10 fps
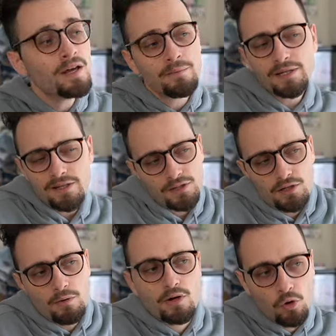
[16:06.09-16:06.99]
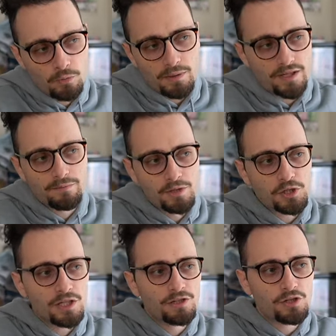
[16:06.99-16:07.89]
Because, you know, a cold-blooded
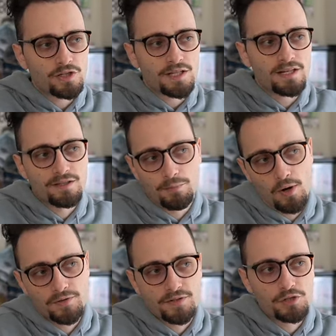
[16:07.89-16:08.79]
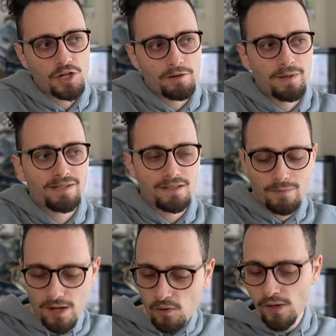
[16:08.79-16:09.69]
machine just takes the pawns and checkmates
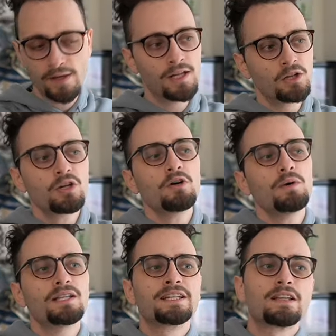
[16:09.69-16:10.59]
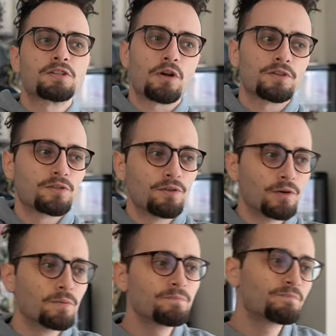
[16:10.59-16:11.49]
somehow. Look at what Leela starts to do.